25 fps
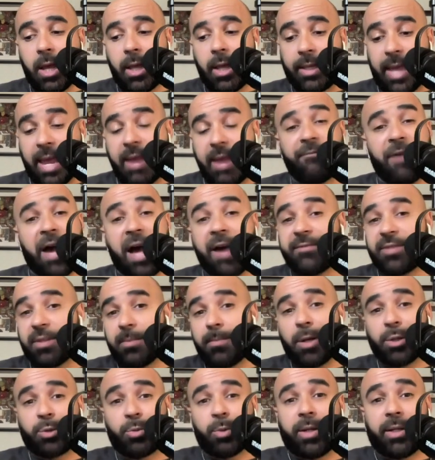Game 5 is a
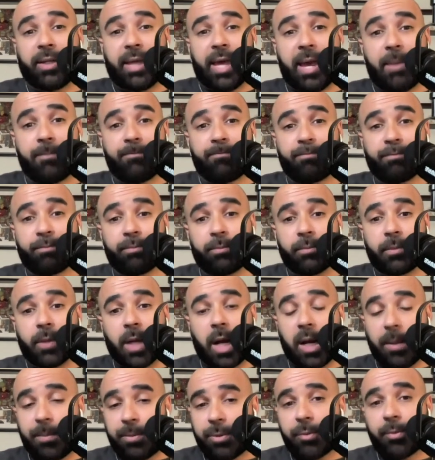must-win game.
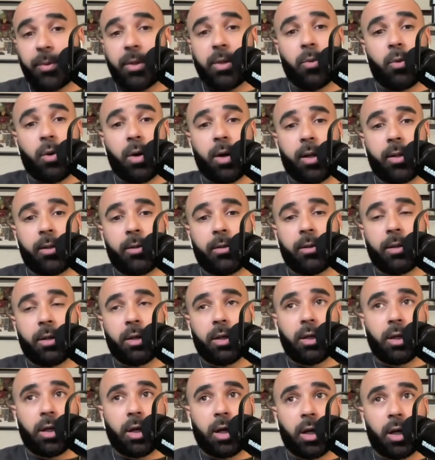Up 3-1,
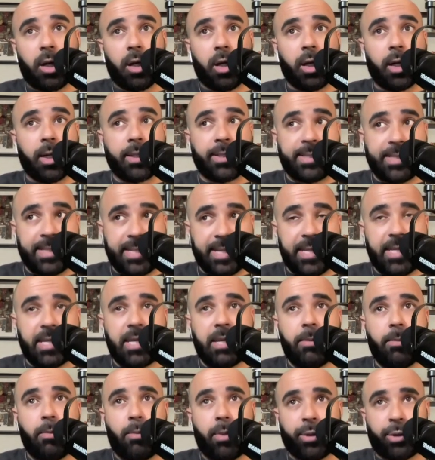a
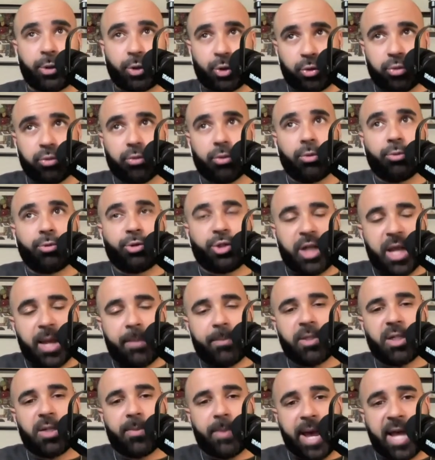team with true
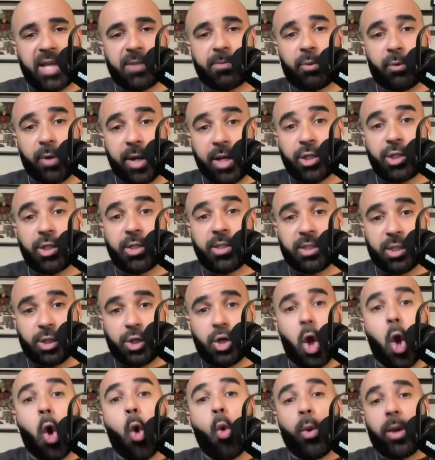championship aspirations
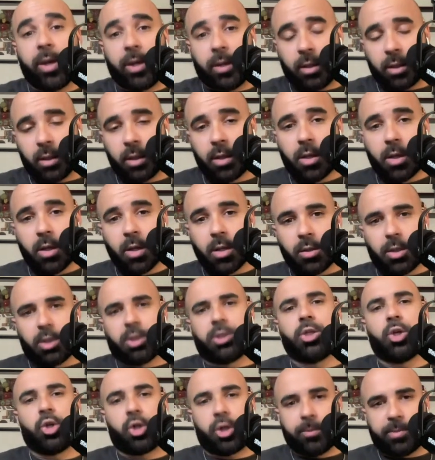and knowing the
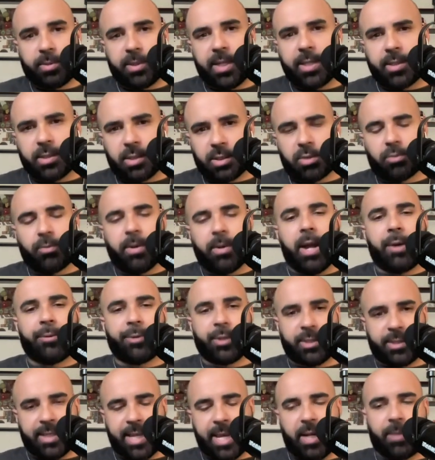circumstances around
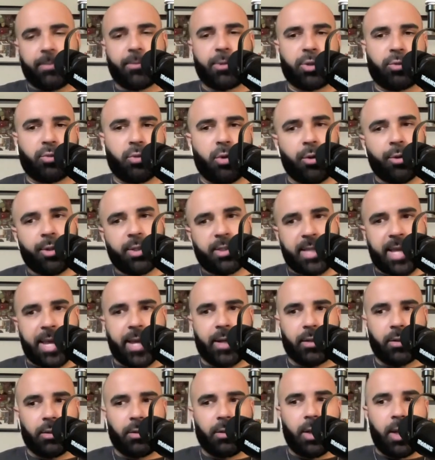this. Tatum just rolled his
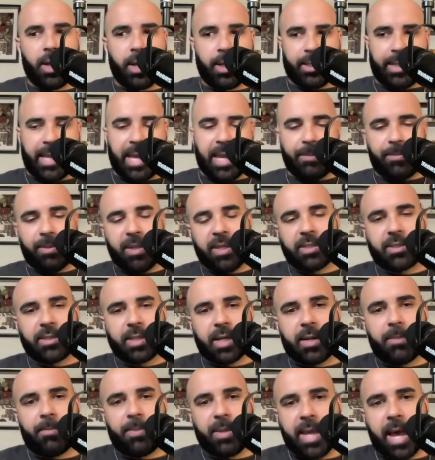ankle. KP's
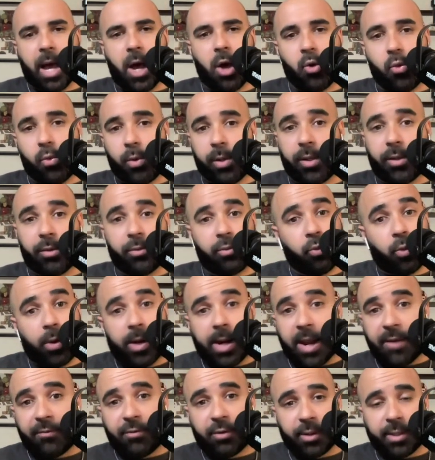going to be out with
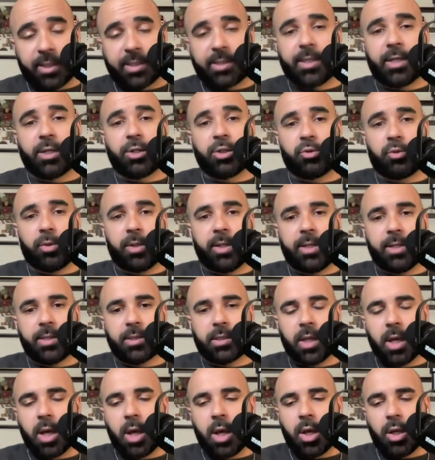whatever this injury
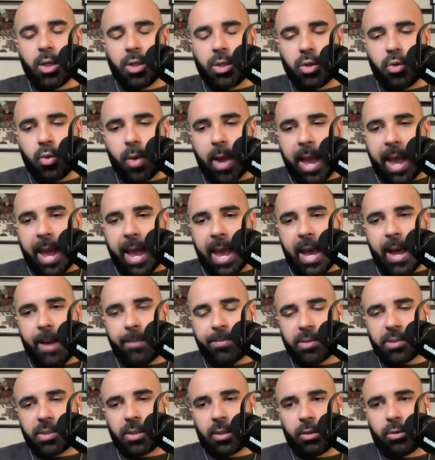is. You
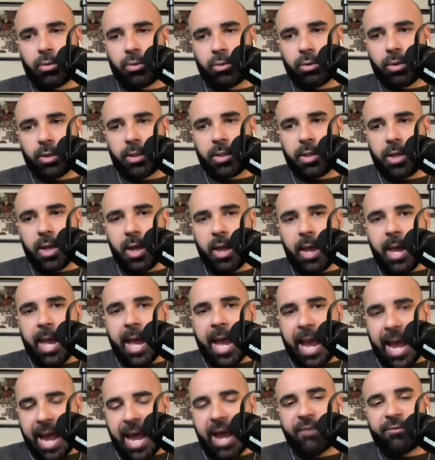absolutely
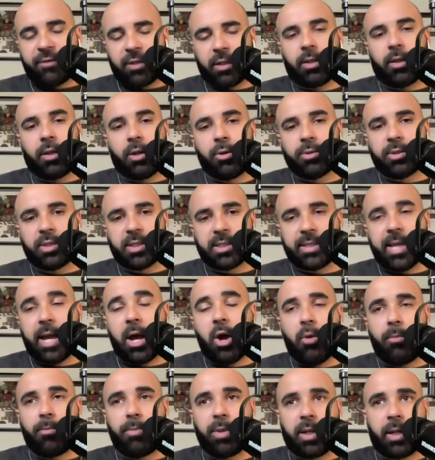have to close this
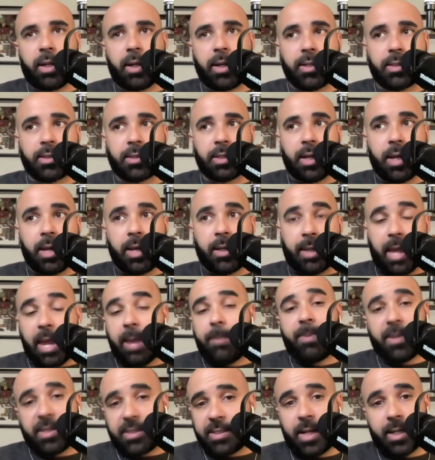out because
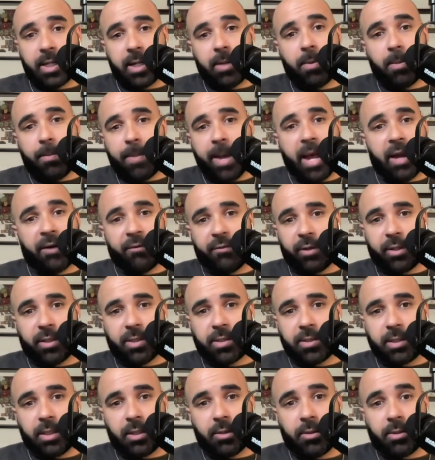KP's not coming back for
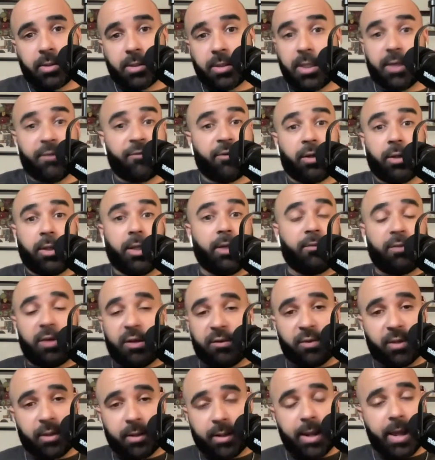this series. Even
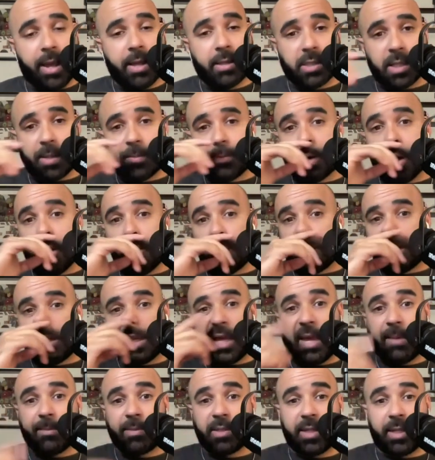if it ends up going to
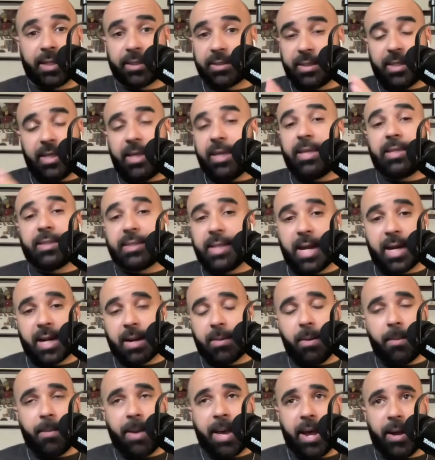Game 6, he's not
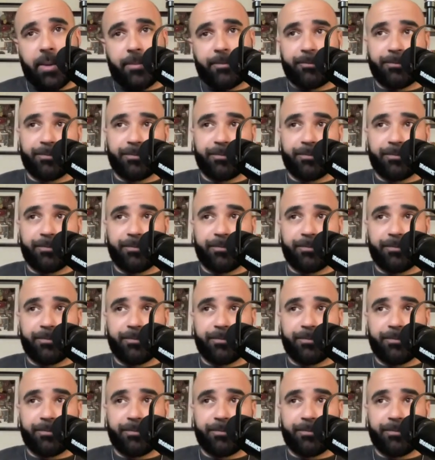coming back.